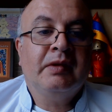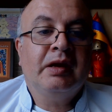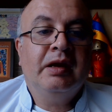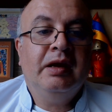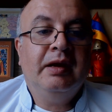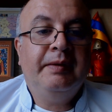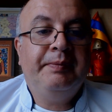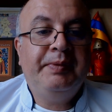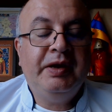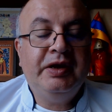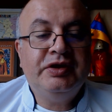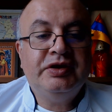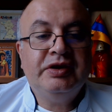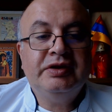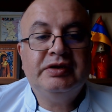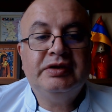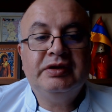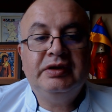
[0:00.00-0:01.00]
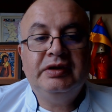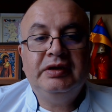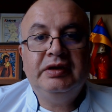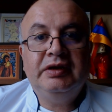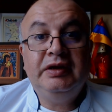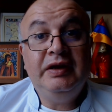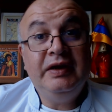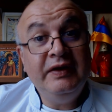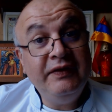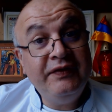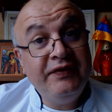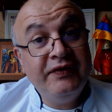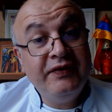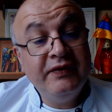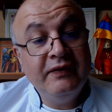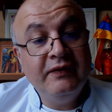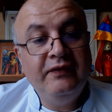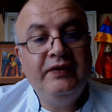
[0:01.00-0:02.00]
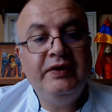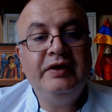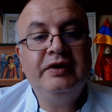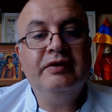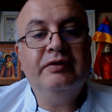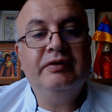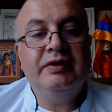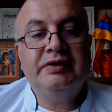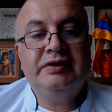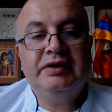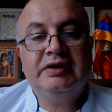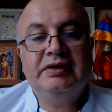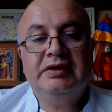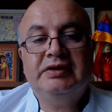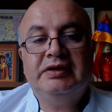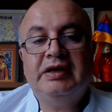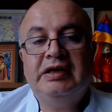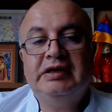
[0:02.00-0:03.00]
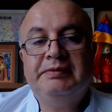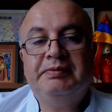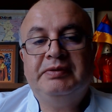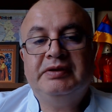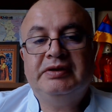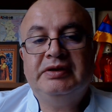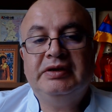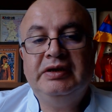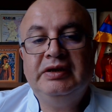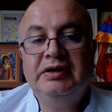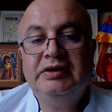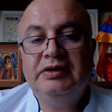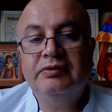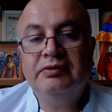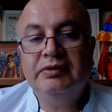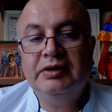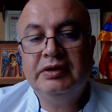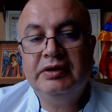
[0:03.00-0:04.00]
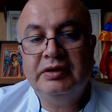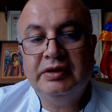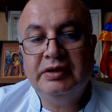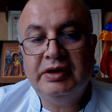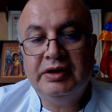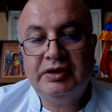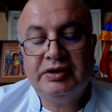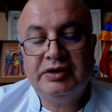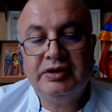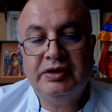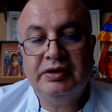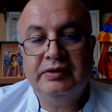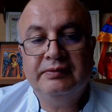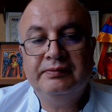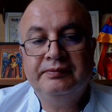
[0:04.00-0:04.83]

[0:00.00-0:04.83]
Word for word: uh, patients if vigorous exercise proceeds during collection.